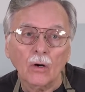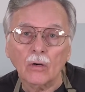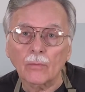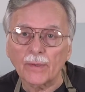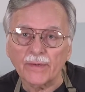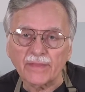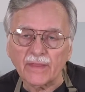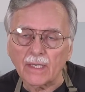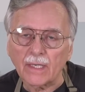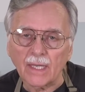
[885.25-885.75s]
or
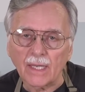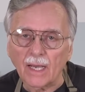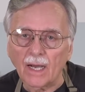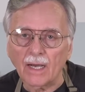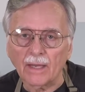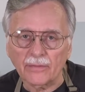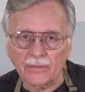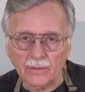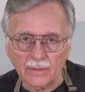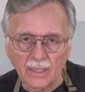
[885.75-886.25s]
with any
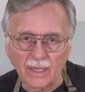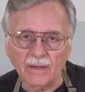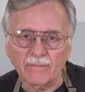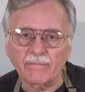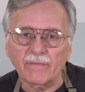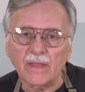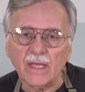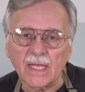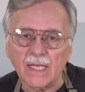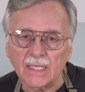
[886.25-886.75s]
other
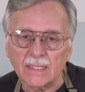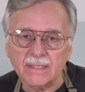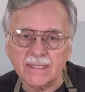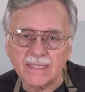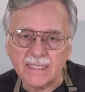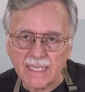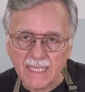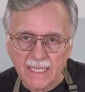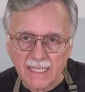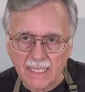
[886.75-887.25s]
of the
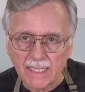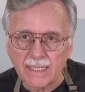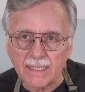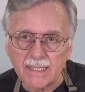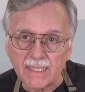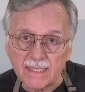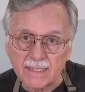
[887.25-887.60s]
NCE